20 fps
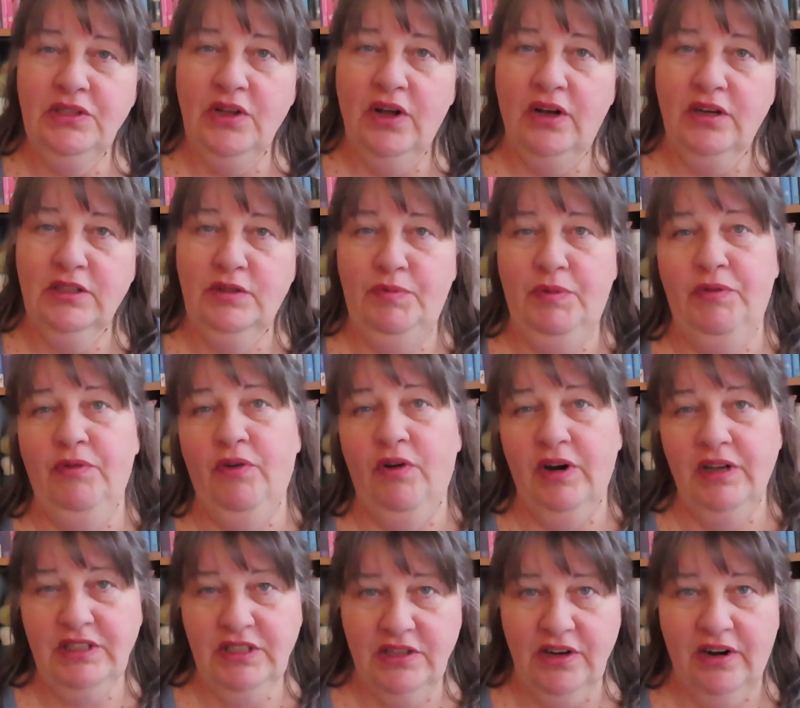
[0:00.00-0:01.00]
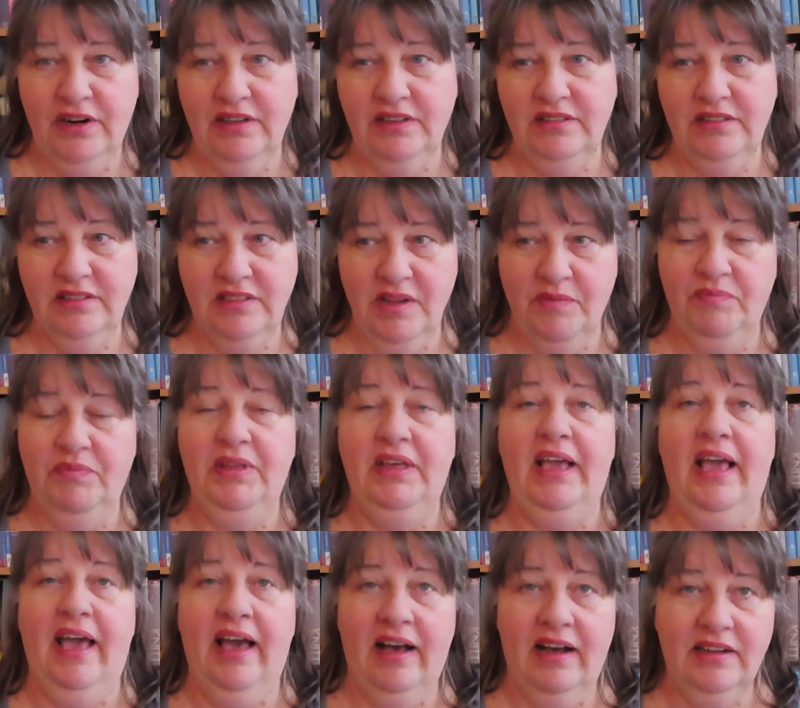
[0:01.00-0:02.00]
socks before I started
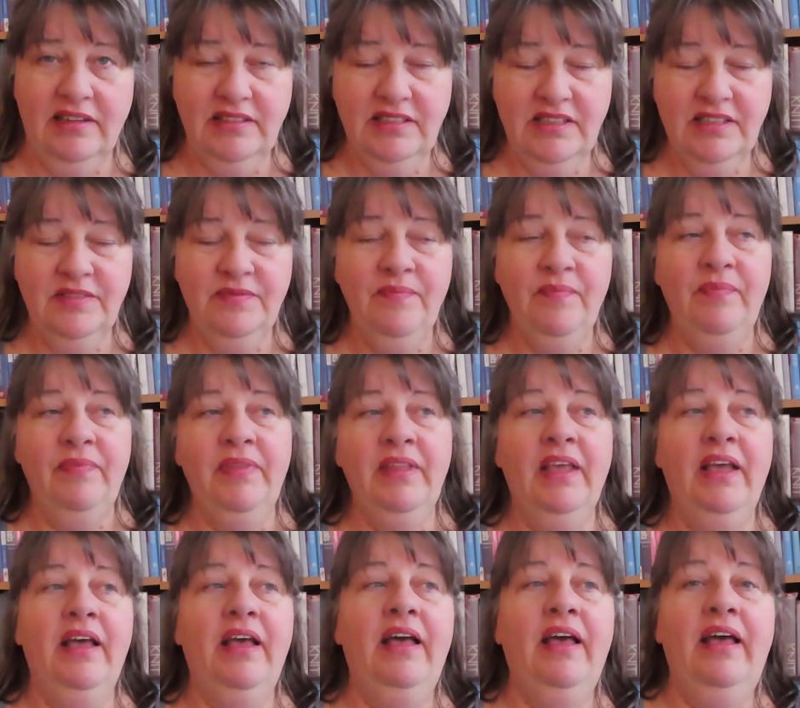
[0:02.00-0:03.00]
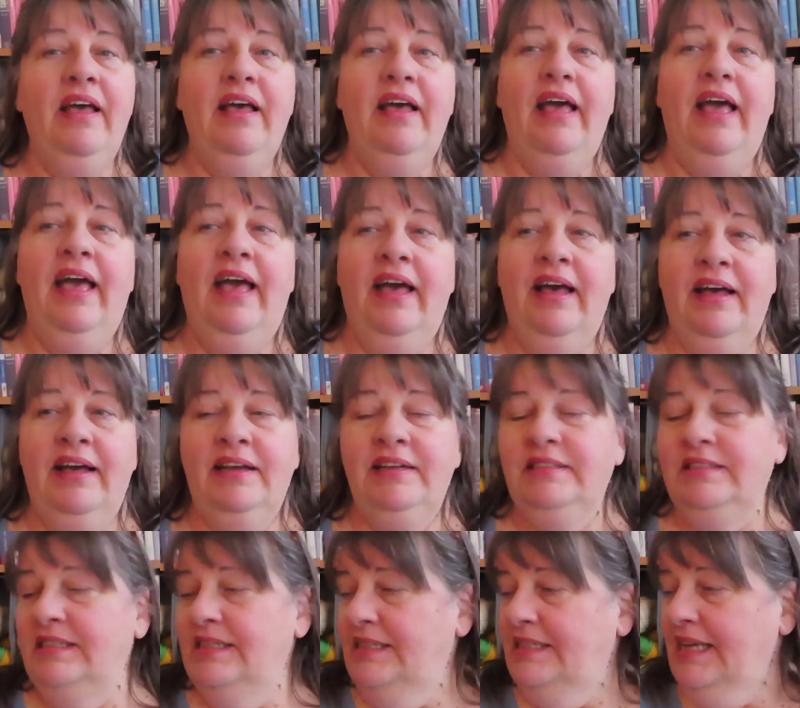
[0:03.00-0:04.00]
something else.
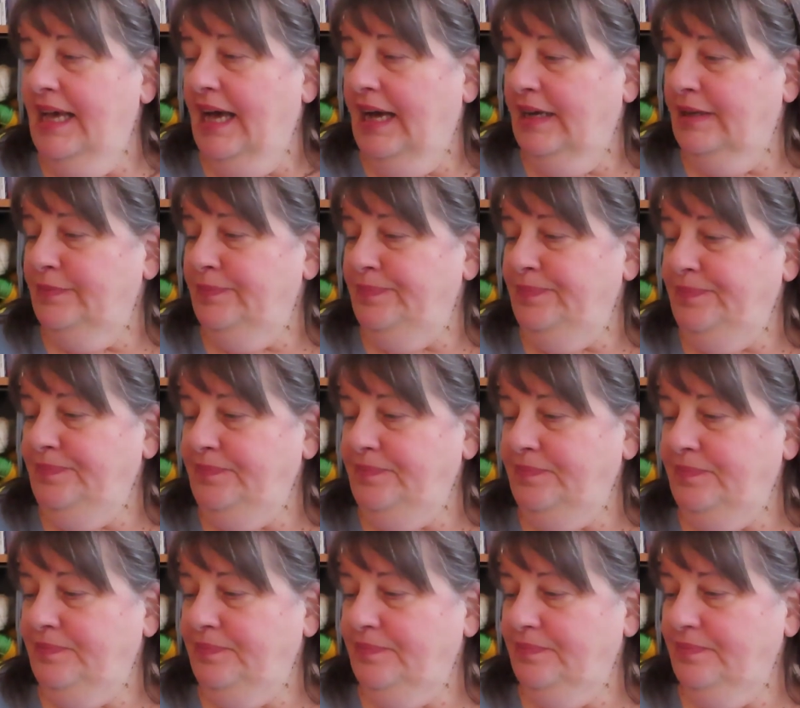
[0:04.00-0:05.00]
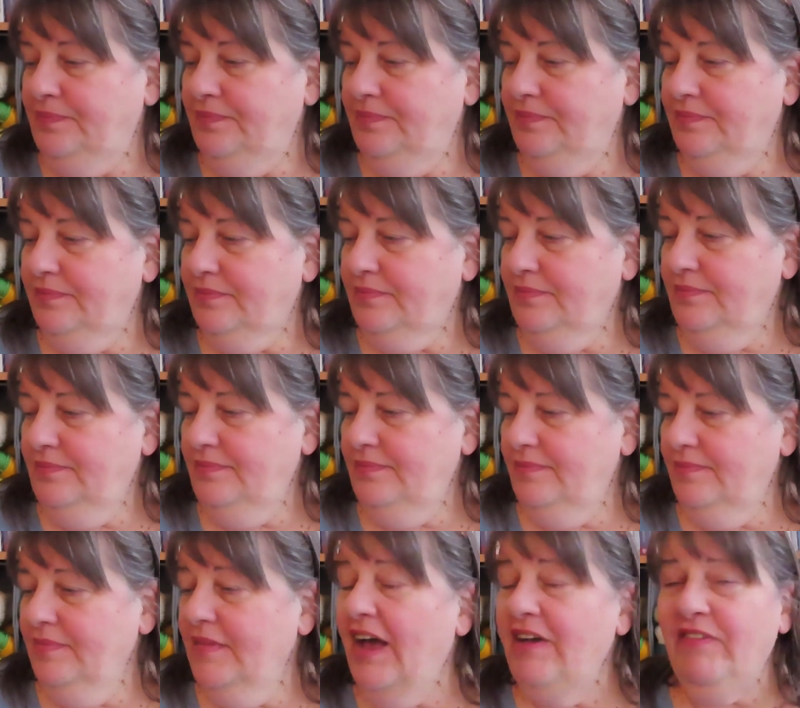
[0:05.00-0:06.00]
And
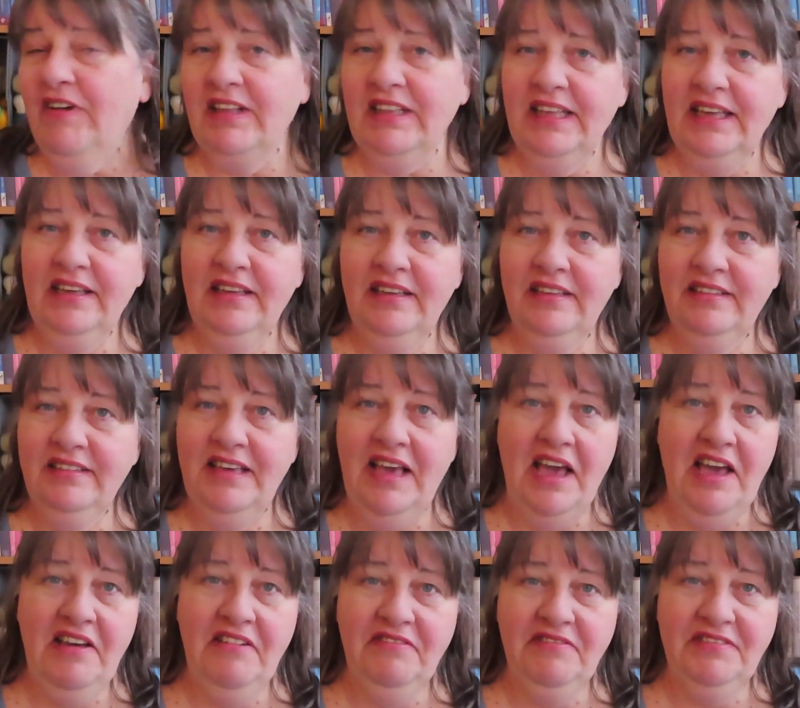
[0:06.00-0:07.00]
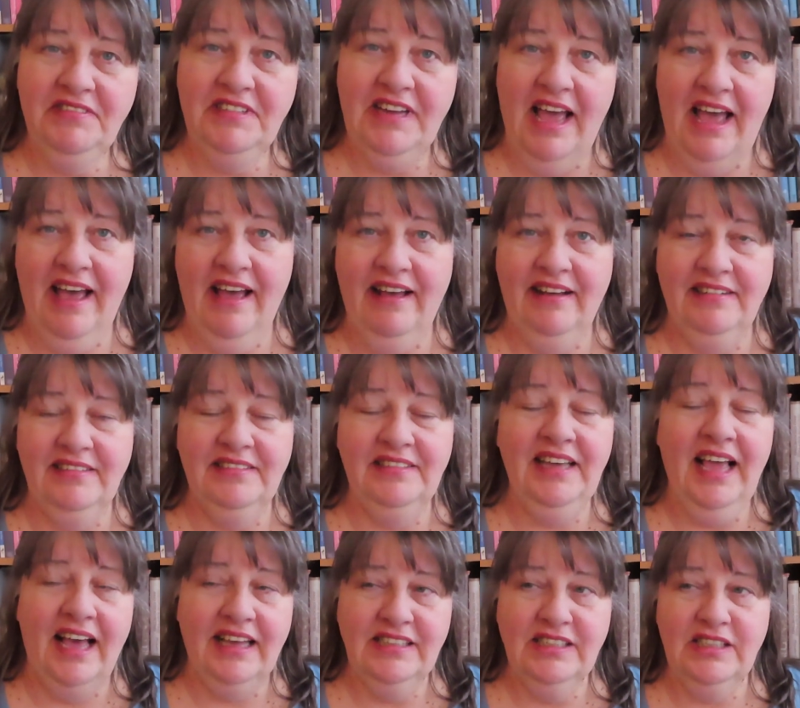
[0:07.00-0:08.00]
I finally caved and
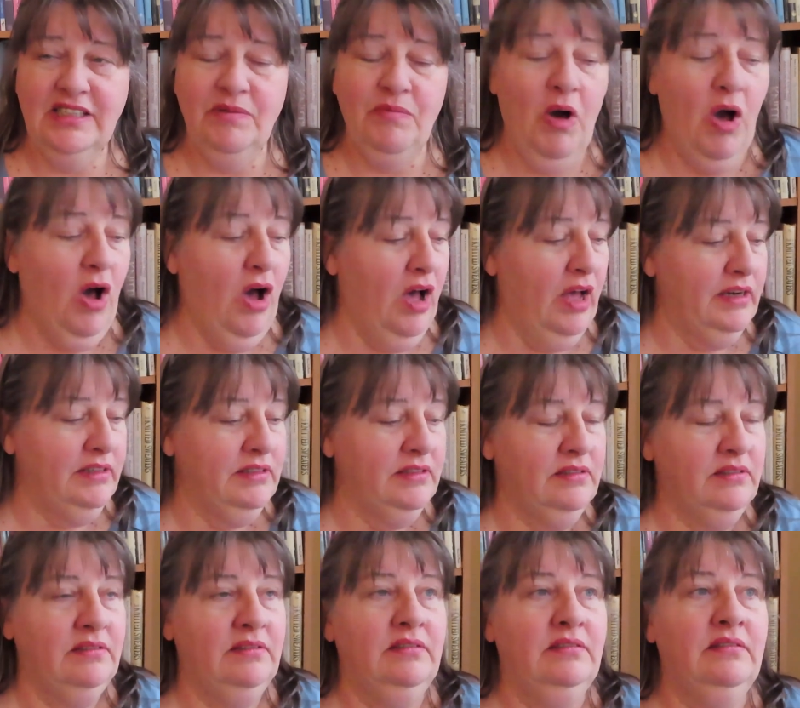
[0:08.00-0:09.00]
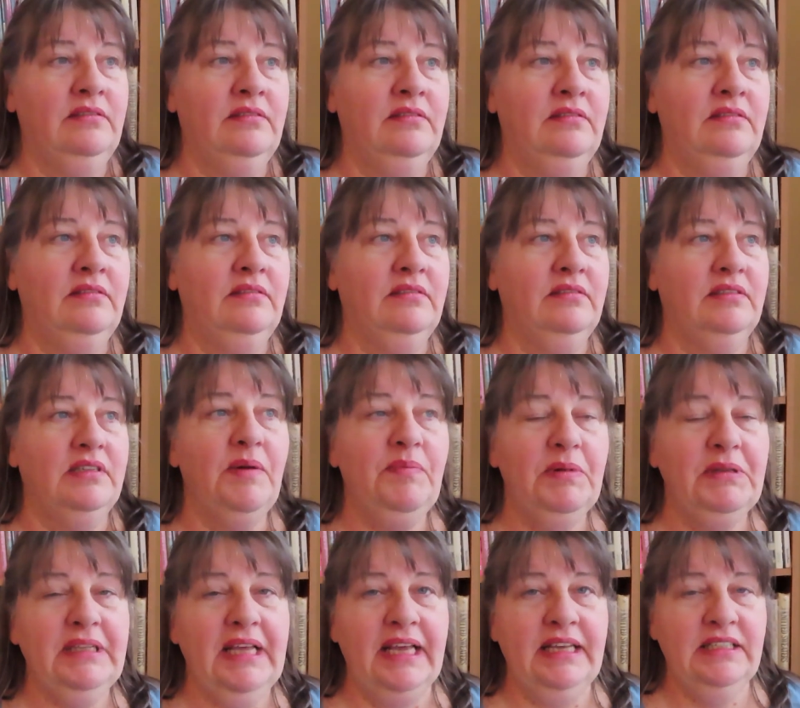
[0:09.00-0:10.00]
cast them on a
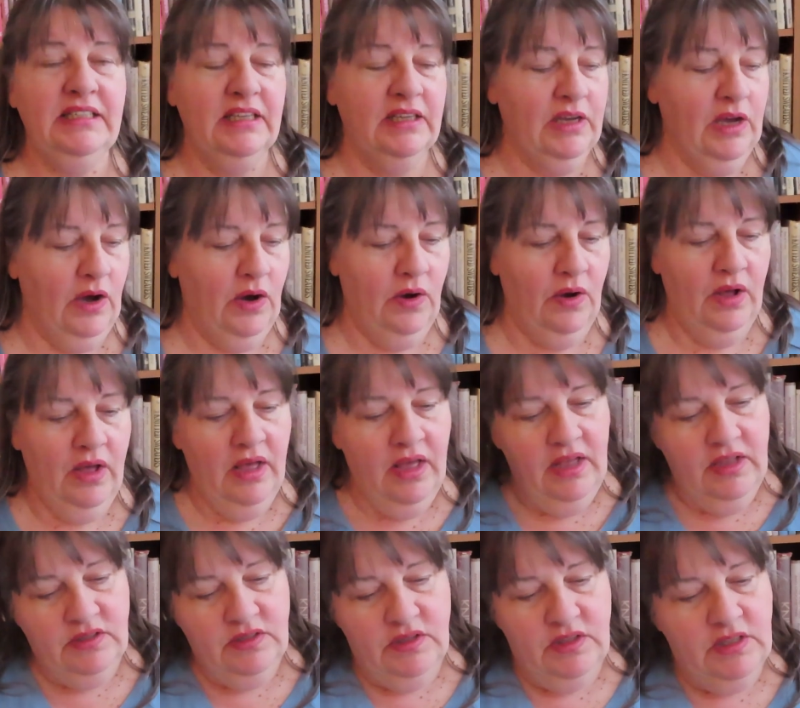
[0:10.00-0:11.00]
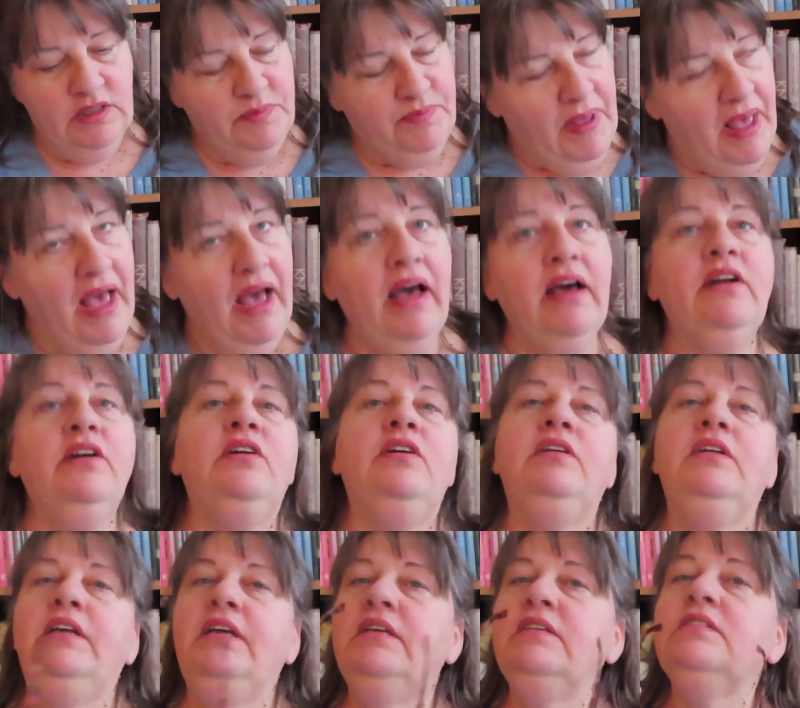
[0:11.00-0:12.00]
couple days ago. So this
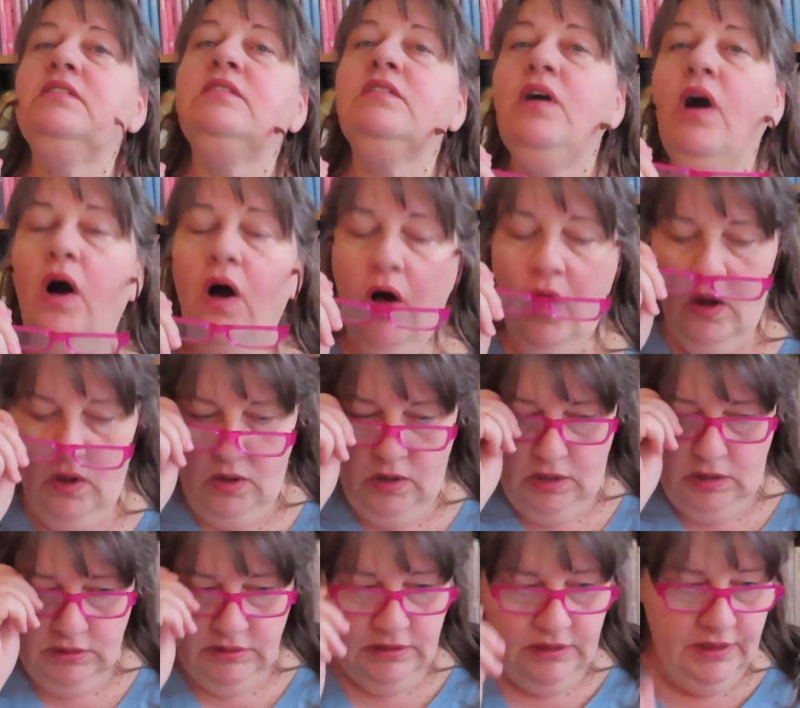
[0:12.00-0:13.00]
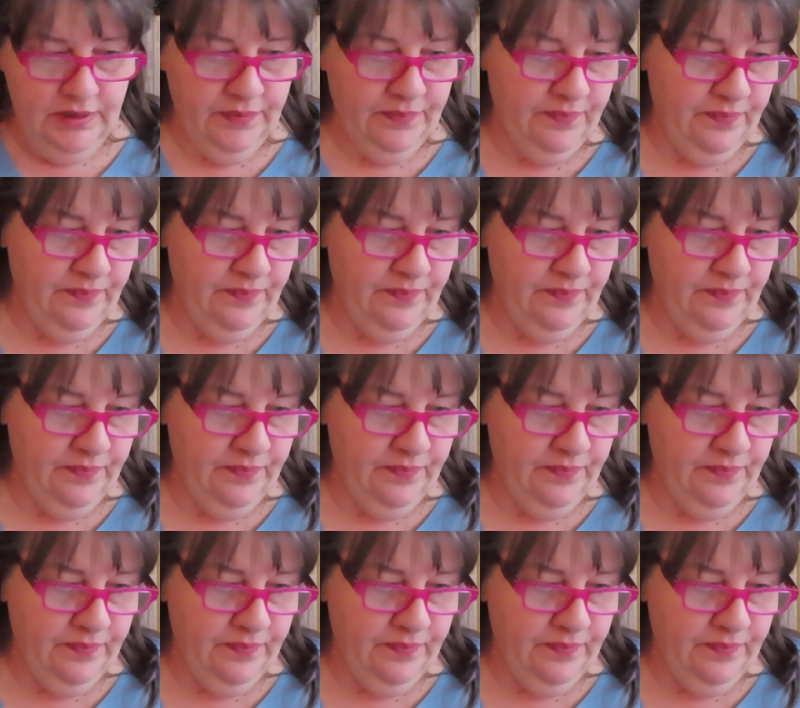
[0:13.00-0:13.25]
pattern is called